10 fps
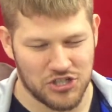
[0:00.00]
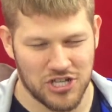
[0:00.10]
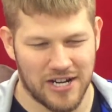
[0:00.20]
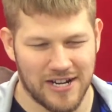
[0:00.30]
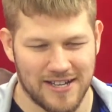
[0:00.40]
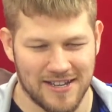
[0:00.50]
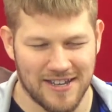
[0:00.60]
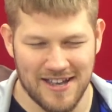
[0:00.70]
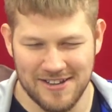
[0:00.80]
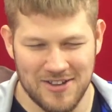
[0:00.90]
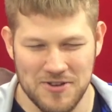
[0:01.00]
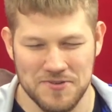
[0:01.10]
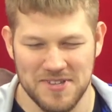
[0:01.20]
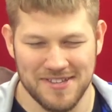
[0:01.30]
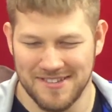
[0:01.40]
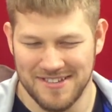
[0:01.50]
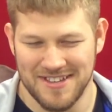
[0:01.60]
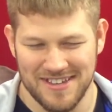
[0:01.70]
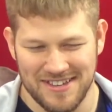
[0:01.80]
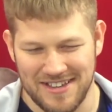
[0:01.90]
shine. It, I don't know. It,
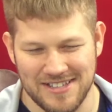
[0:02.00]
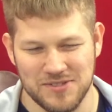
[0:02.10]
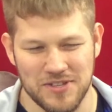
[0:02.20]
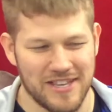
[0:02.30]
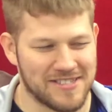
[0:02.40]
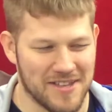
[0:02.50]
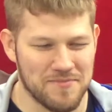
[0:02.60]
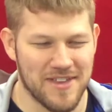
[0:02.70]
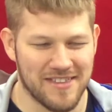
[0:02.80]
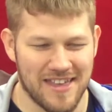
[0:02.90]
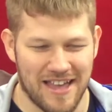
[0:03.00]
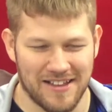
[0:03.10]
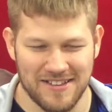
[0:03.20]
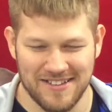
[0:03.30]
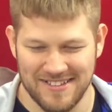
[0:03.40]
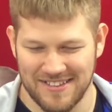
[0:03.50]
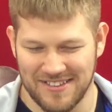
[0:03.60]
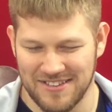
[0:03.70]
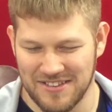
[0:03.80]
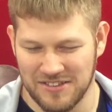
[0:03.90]
it's it's something that
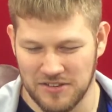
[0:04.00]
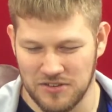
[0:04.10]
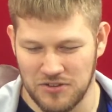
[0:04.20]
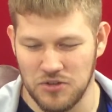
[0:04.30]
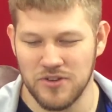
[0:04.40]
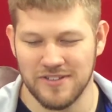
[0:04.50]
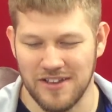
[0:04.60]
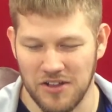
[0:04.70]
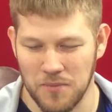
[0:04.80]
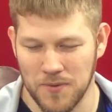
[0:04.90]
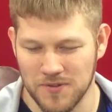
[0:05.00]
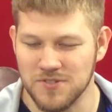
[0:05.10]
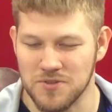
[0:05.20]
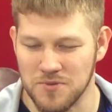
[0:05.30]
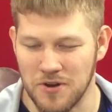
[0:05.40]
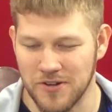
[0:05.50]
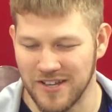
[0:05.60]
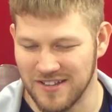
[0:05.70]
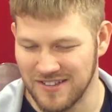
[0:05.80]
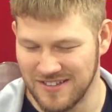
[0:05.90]
you can tell the person who wrote
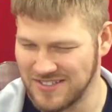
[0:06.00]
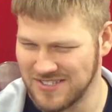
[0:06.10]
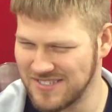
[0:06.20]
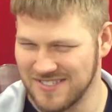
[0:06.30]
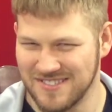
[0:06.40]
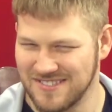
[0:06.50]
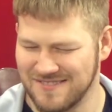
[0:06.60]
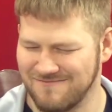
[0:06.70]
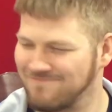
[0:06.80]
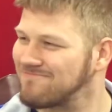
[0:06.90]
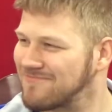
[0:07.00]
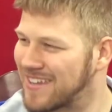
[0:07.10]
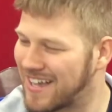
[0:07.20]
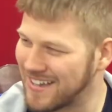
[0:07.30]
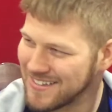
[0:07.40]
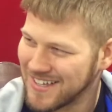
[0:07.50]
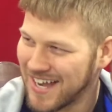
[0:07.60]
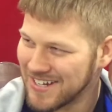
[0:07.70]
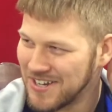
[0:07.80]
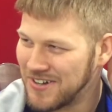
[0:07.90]
it is
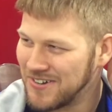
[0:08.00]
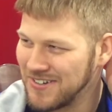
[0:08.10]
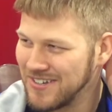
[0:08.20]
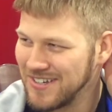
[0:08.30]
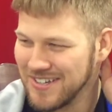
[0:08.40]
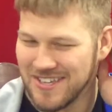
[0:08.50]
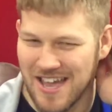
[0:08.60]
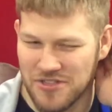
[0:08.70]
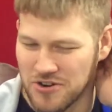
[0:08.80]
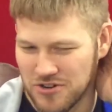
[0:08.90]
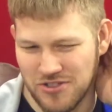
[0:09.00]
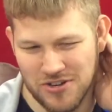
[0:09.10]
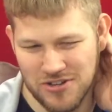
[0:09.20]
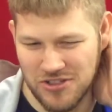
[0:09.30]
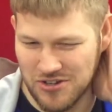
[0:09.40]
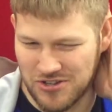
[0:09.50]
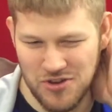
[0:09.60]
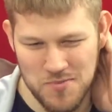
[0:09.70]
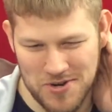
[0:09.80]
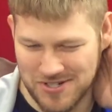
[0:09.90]
I don't know. Strange. Yeah, their their their
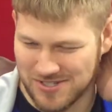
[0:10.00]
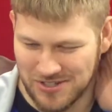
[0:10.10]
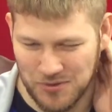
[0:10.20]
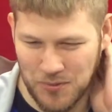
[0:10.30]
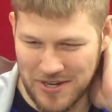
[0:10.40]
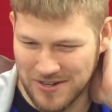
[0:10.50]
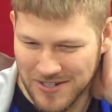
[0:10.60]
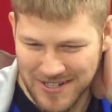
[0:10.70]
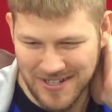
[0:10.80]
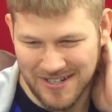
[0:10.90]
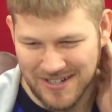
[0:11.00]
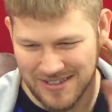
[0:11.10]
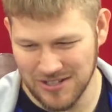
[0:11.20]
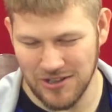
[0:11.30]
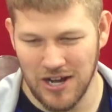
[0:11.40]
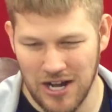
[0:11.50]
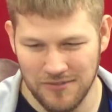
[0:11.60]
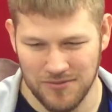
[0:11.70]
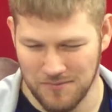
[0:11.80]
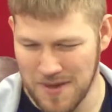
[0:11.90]
humor is a little weird. Yeah. A little
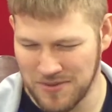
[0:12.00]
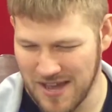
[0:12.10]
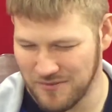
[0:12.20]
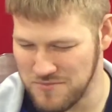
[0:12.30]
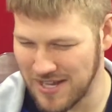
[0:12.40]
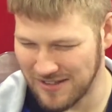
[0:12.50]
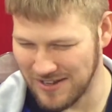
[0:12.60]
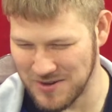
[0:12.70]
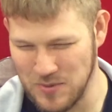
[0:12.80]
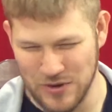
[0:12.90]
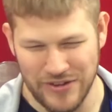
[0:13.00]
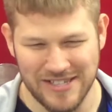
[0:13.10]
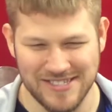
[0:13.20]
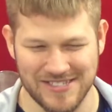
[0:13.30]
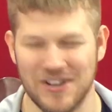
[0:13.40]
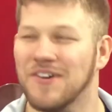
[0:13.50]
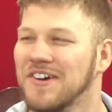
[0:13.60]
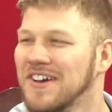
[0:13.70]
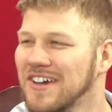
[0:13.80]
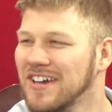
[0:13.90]
off, or maybe they haven't made a lot of movies, so
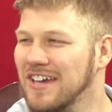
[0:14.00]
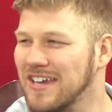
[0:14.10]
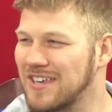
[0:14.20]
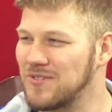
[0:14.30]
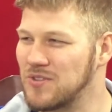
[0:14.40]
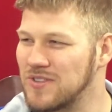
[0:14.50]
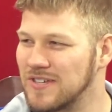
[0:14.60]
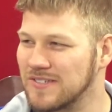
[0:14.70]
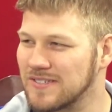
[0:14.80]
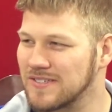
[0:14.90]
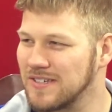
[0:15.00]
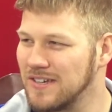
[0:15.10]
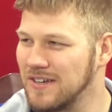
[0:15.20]
it gives you this